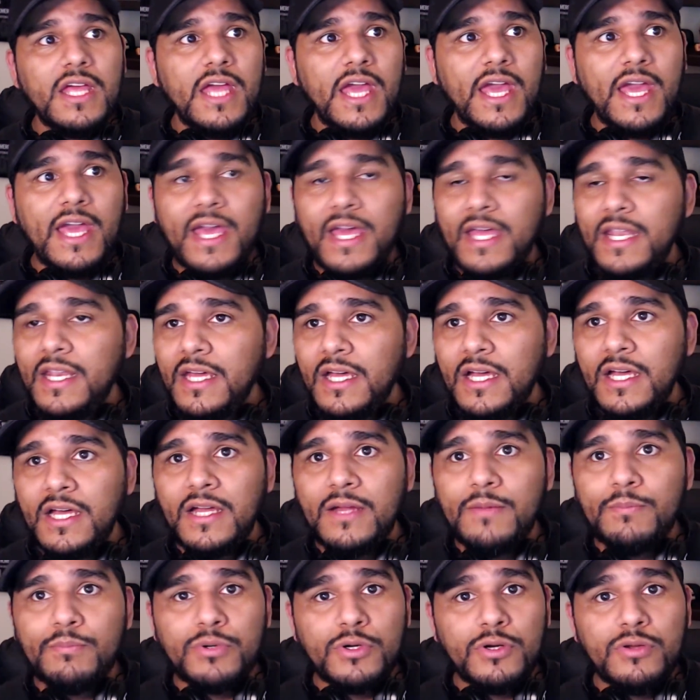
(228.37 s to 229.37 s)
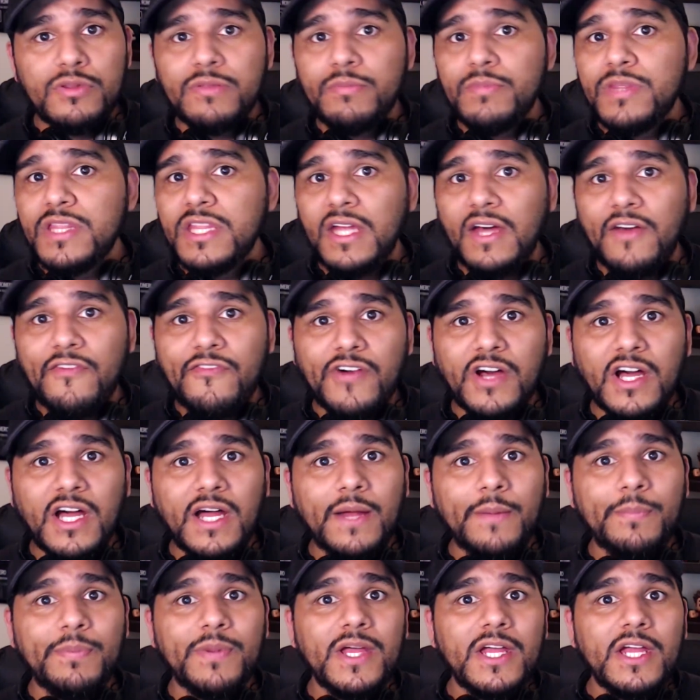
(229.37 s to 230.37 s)
and bruise himself
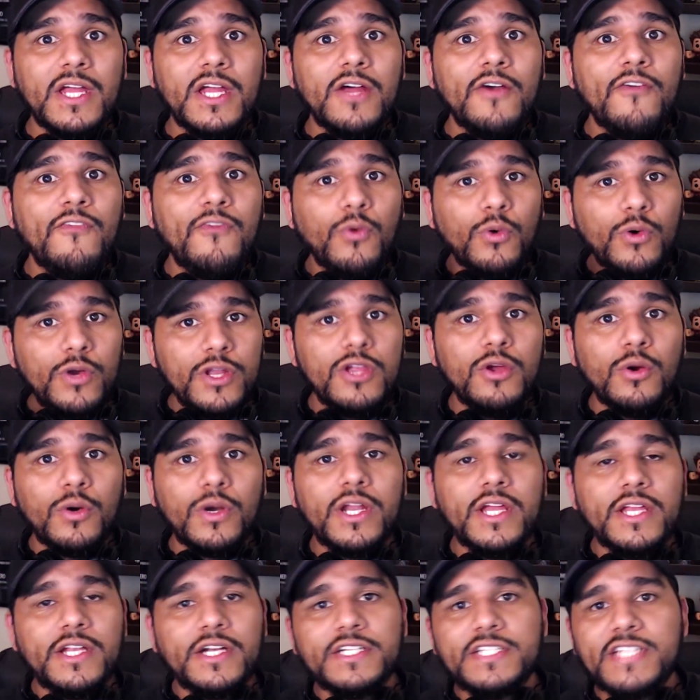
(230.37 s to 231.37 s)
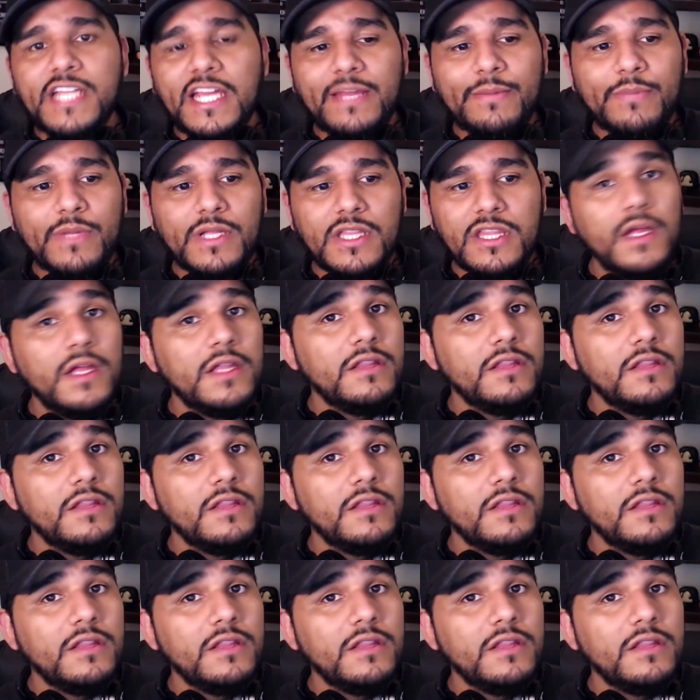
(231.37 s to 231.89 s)
up for your entertainment.